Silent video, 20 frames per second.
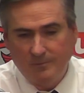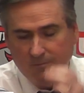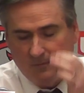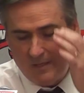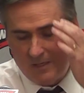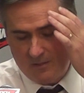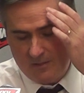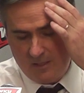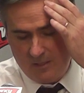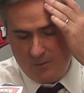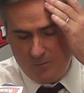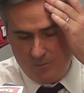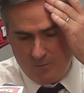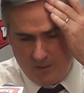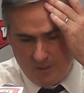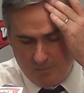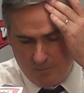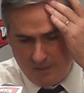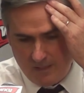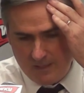And I say
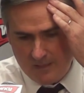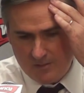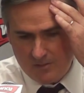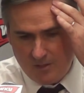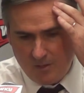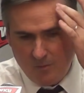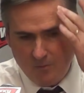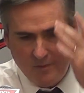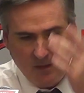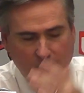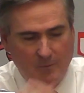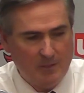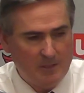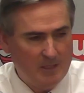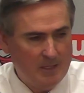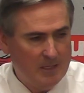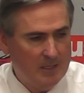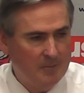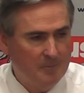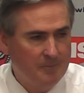20 playing zone, and we
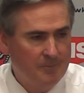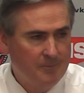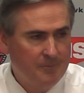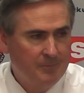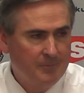did.